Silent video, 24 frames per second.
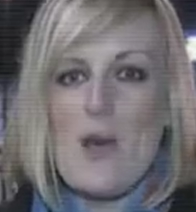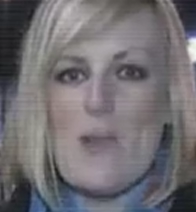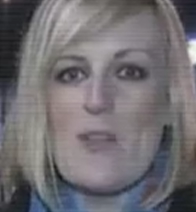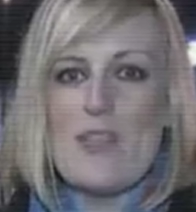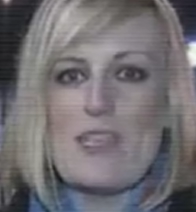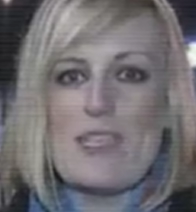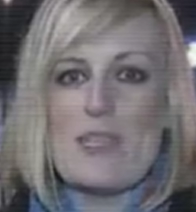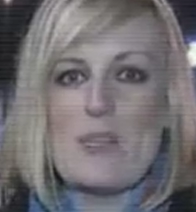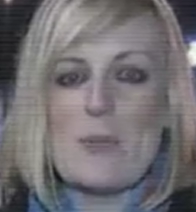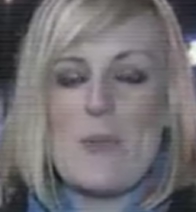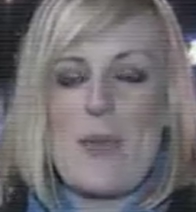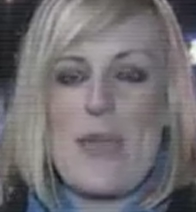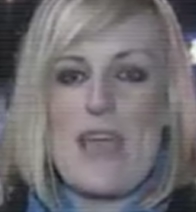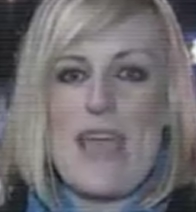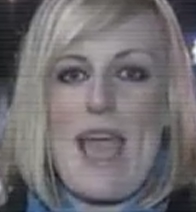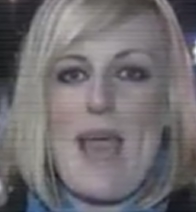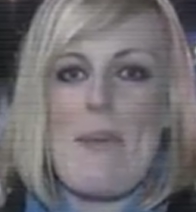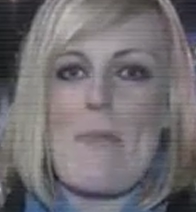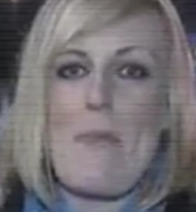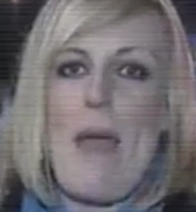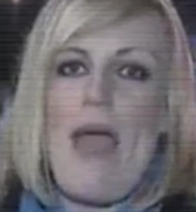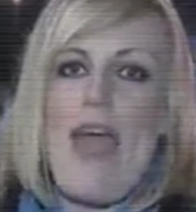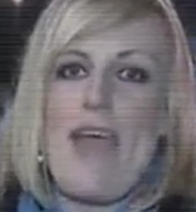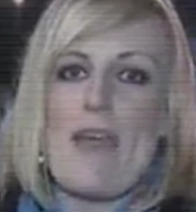All this week
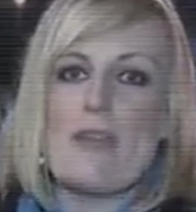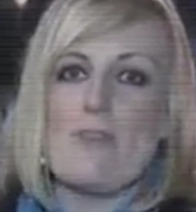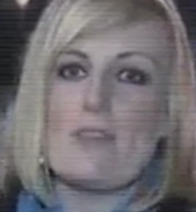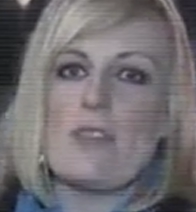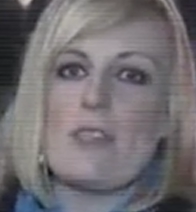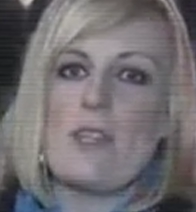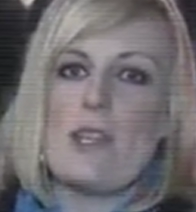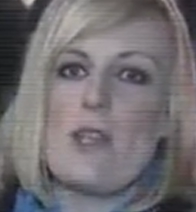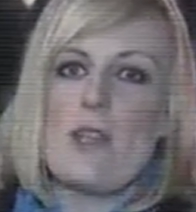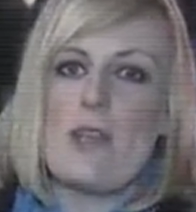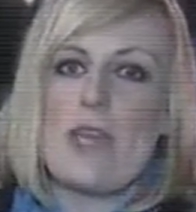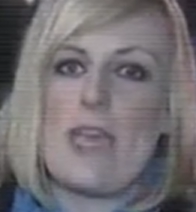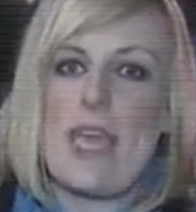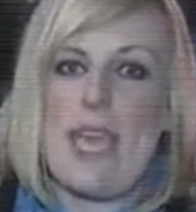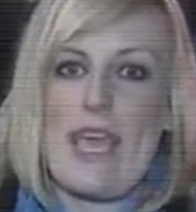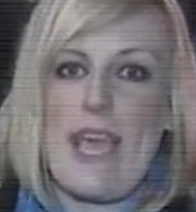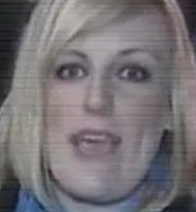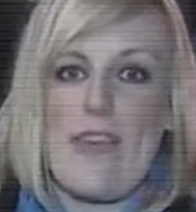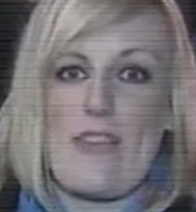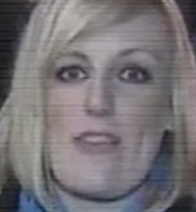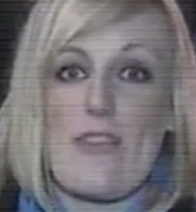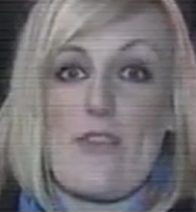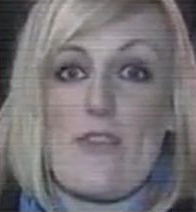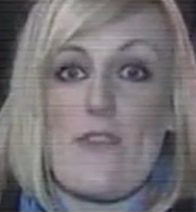I'm out
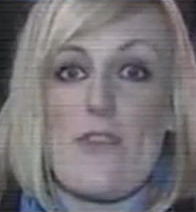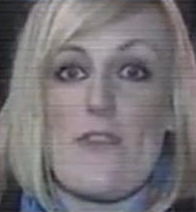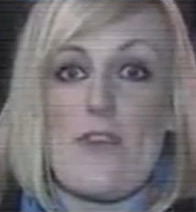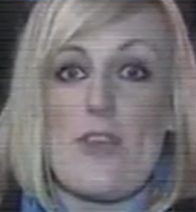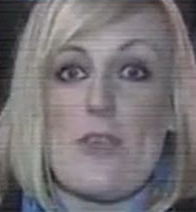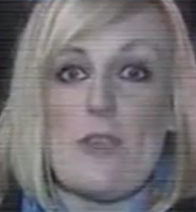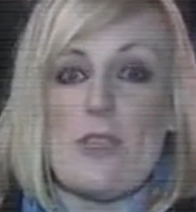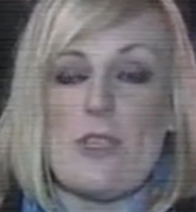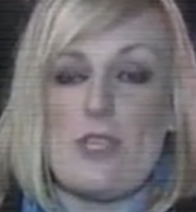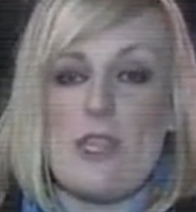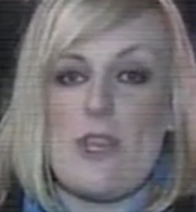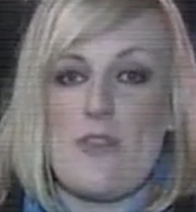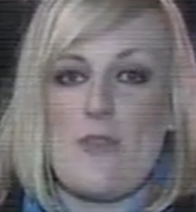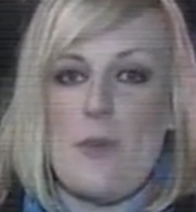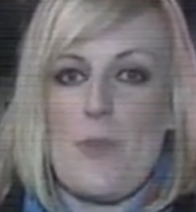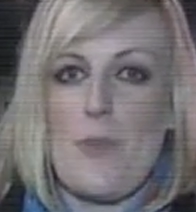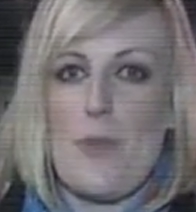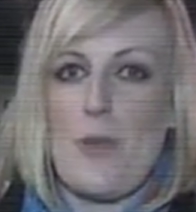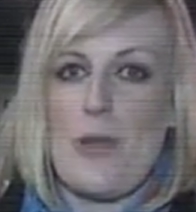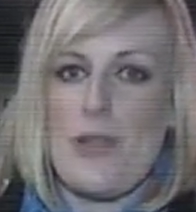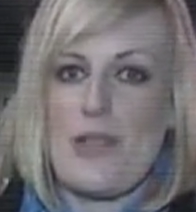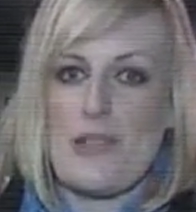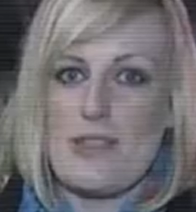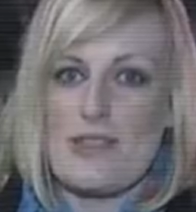looking at the future
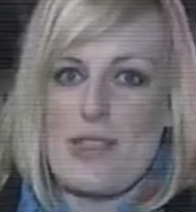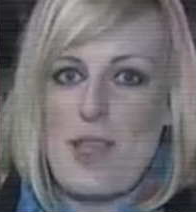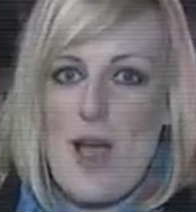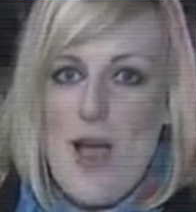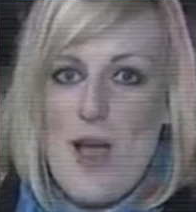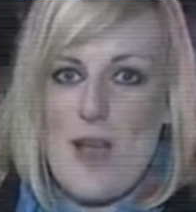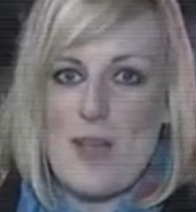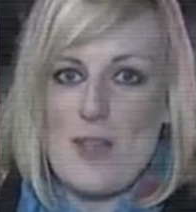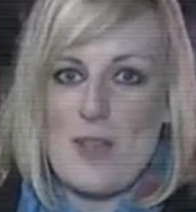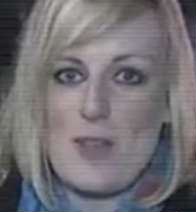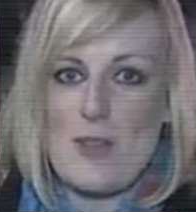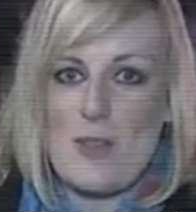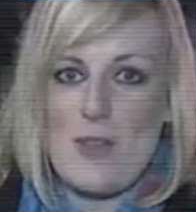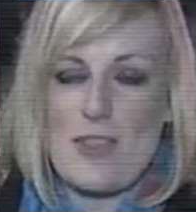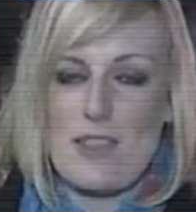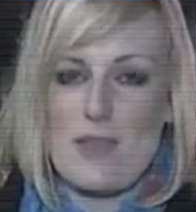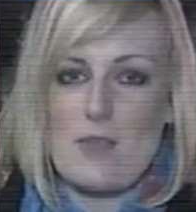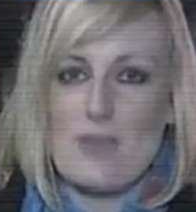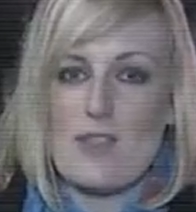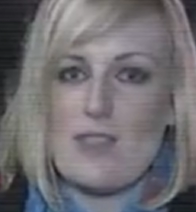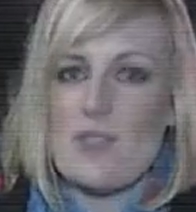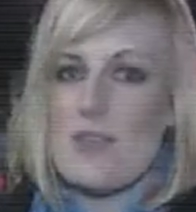for Britain's high streets. I'm